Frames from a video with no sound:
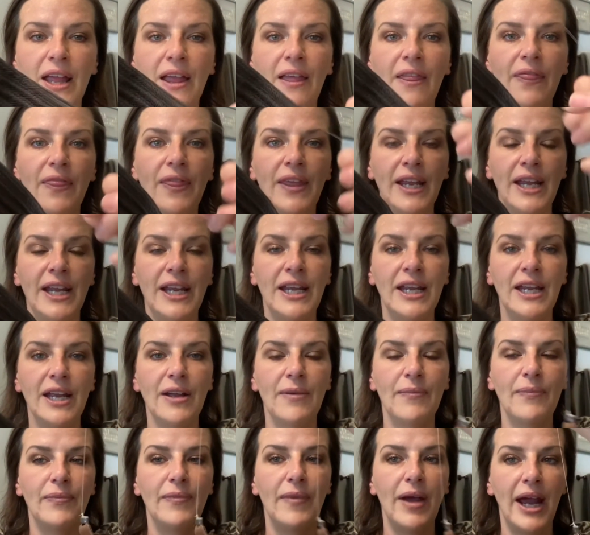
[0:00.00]
The
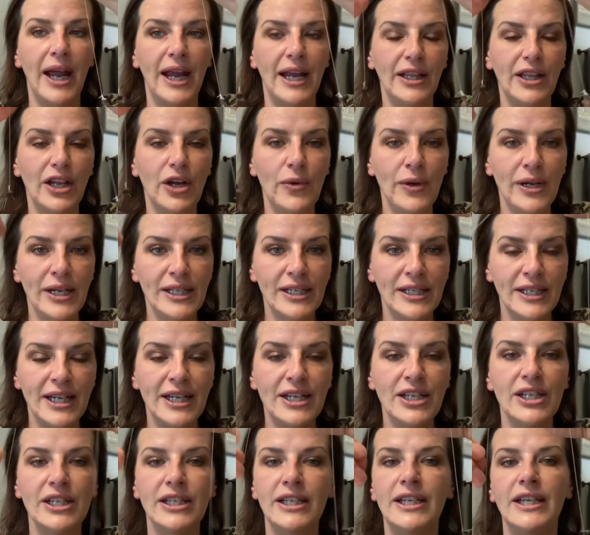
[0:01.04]
Halo
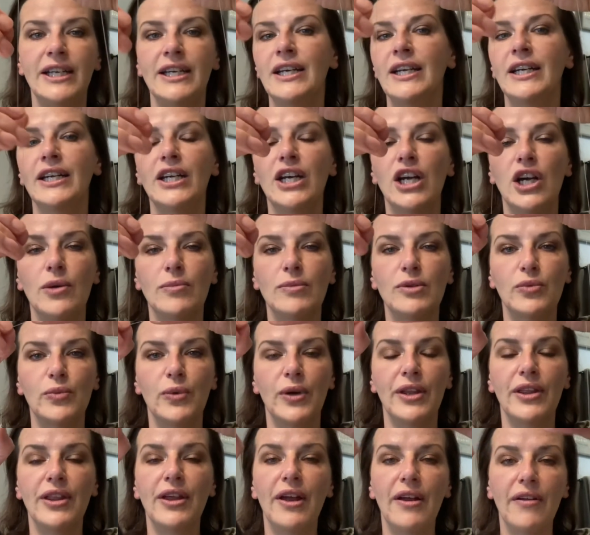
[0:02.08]
extension kit comes
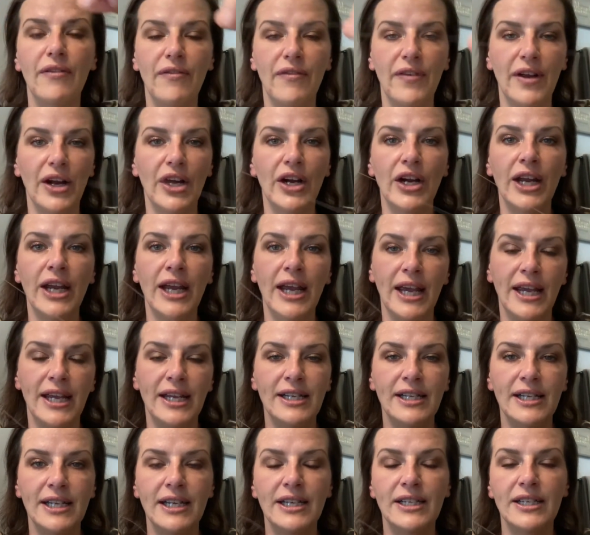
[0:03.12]
with very
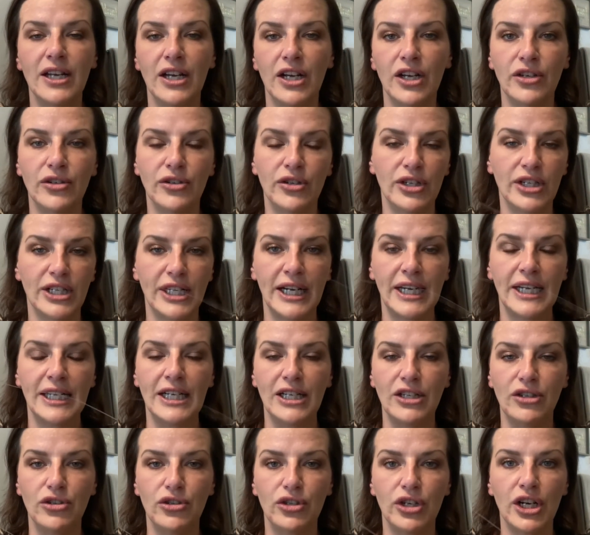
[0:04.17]
easy to understand
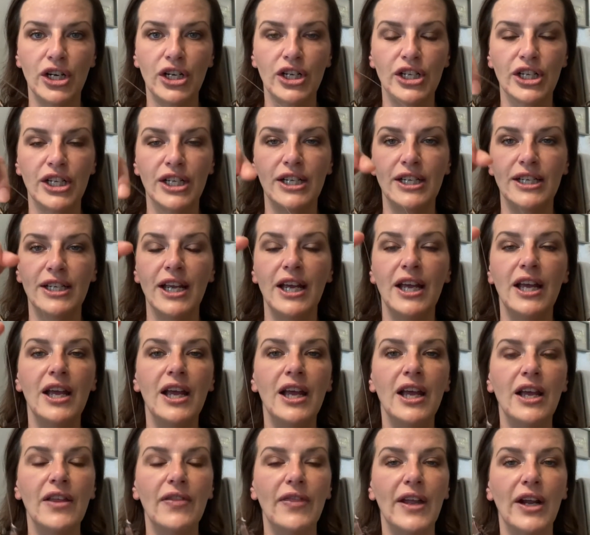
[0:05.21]
instructions.
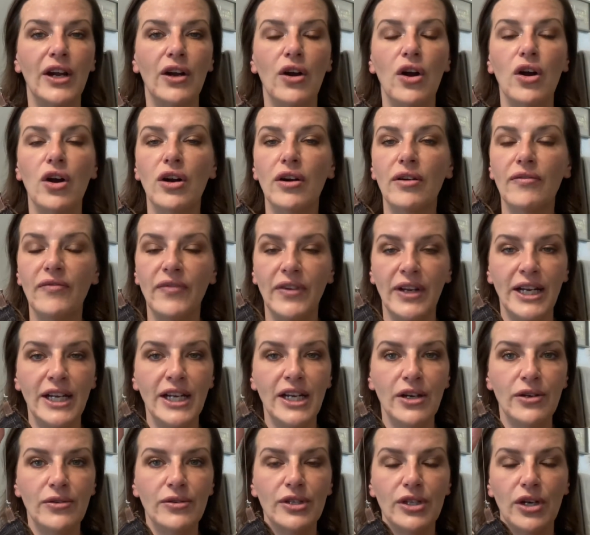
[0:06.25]
There are
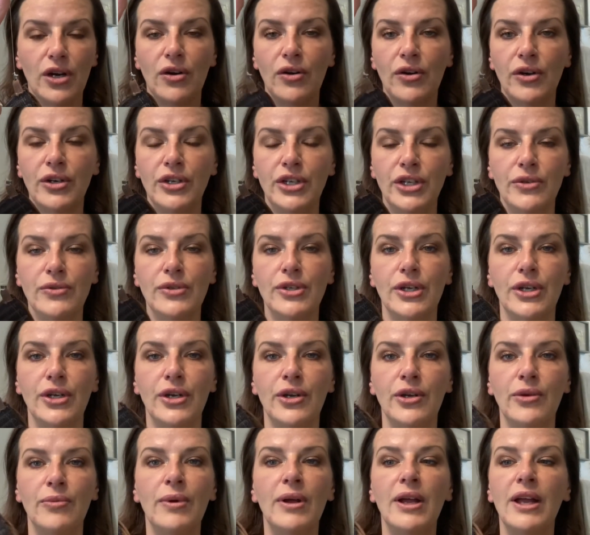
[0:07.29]
videos on
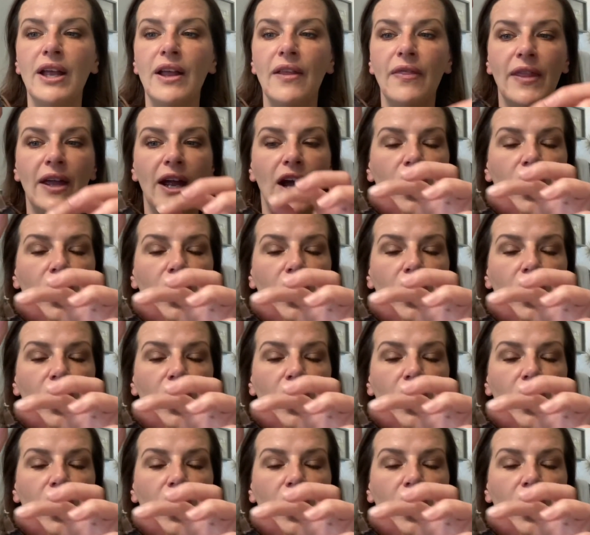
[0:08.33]
YouTube that